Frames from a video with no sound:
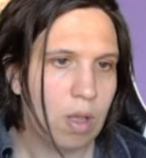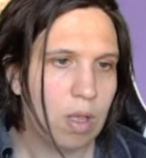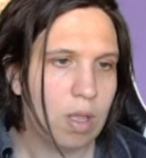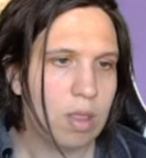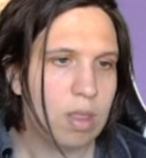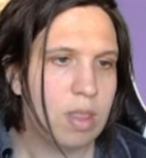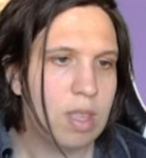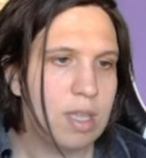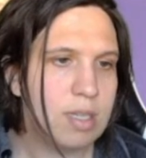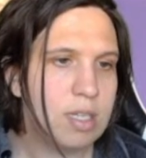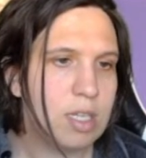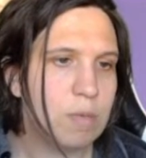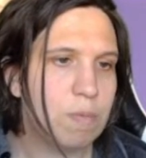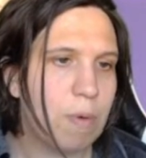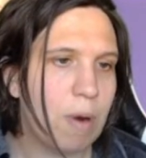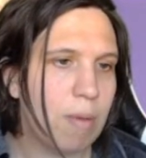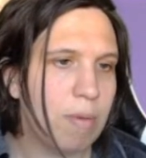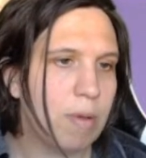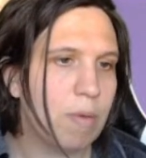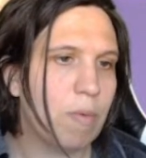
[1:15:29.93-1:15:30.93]
this is
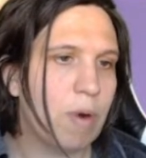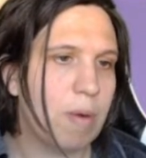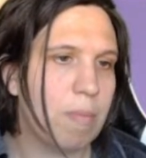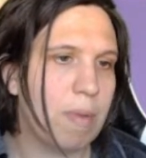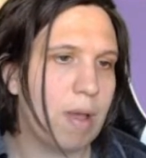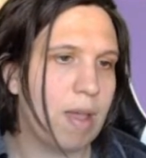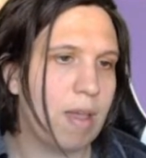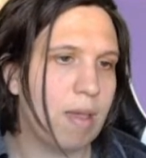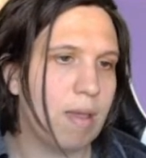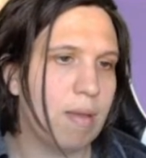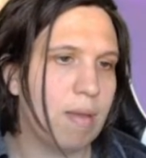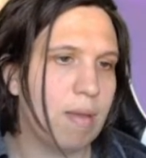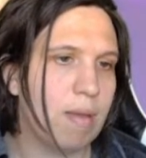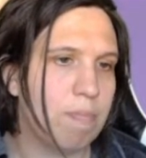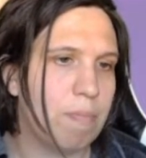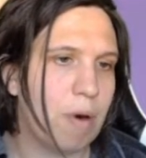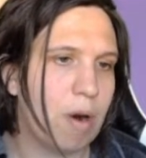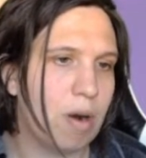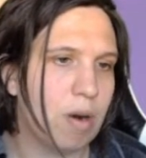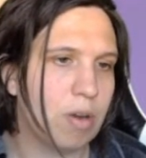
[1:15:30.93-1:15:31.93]
probably where my
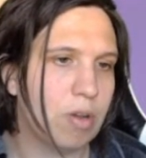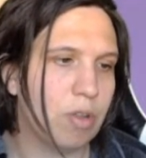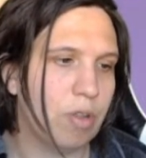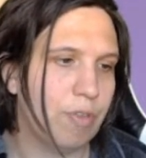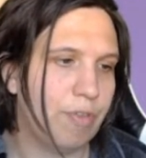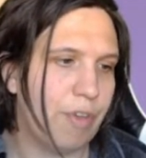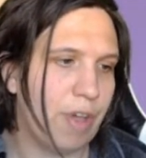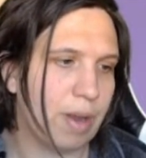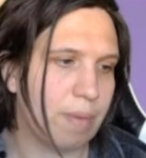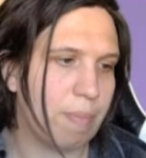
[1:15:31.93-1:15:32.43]
particle effect,